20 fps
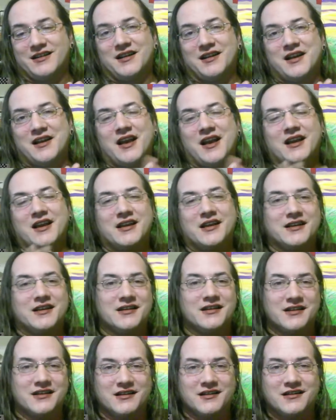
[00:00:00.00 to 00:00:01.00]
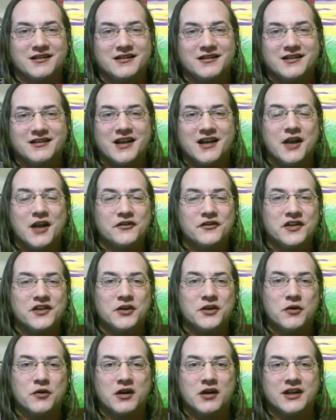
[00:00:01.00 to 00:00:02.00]
And I'll see you
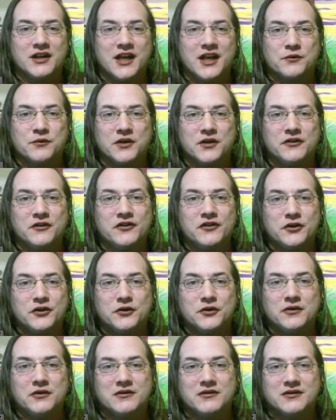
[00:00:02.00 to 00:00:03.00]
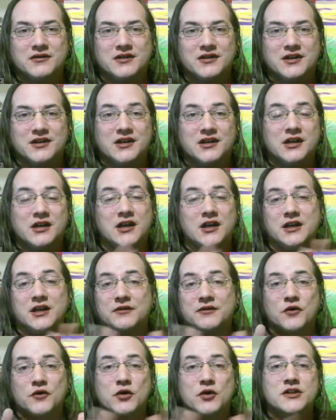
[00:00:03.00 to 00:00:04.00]
all again real soon. And of
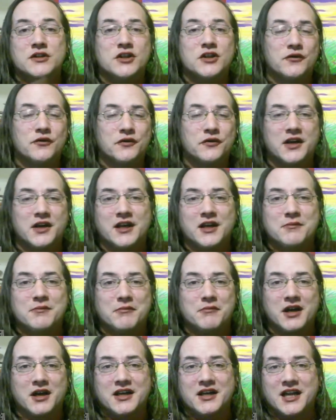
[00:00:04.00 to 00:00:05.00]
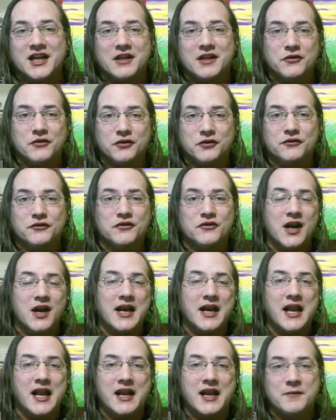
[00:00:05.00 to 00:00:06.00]
course, don't forget, Monday through
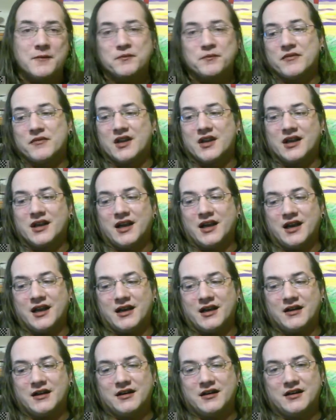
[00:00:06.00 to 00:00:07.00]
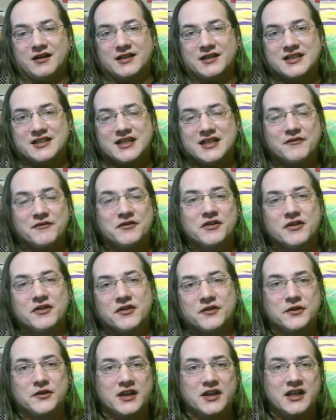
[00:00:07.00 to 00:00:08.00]
Friday,
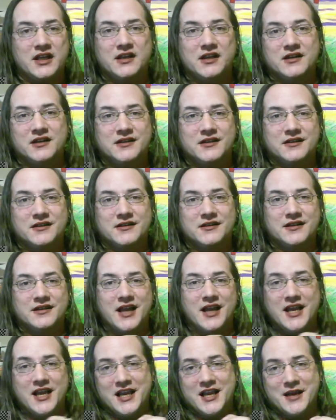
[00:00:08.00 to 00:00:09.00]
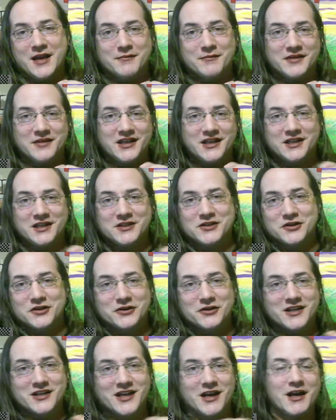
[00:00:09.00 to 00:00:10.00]
7:30 a.m. Eastern
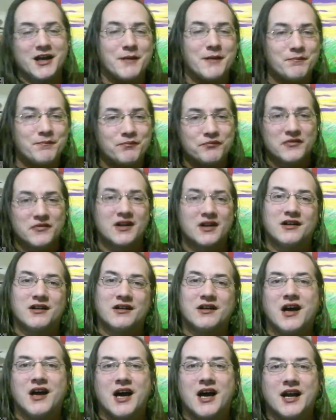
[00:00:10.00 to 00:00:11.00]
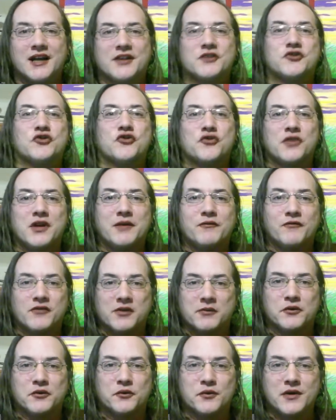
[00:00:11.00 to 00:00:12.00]
Time, I stream from
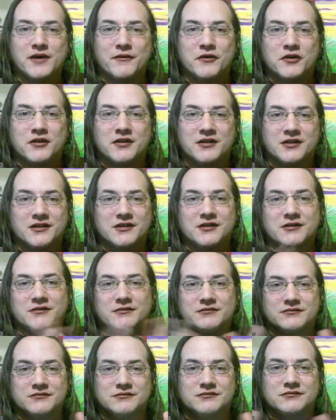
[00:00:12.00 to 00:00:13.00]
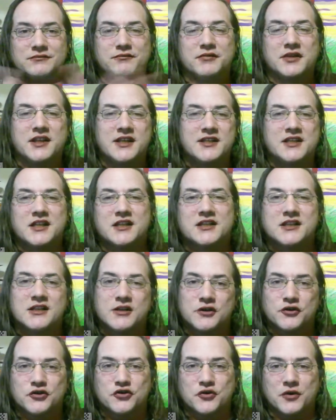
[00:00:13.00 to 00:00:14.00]
the river. Please consider
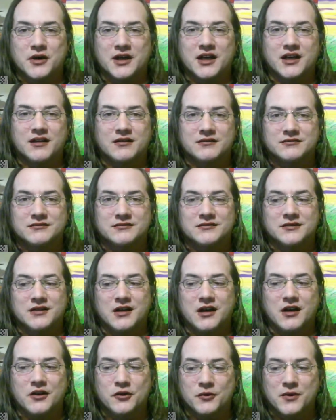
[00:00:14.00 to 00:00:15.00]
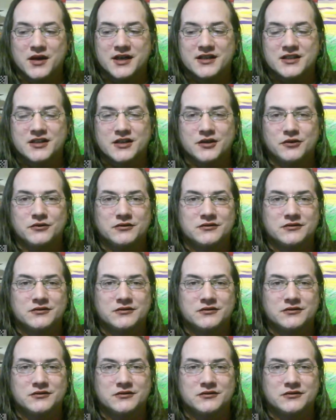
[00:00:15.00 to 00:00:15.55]
joining. Otherwise, though,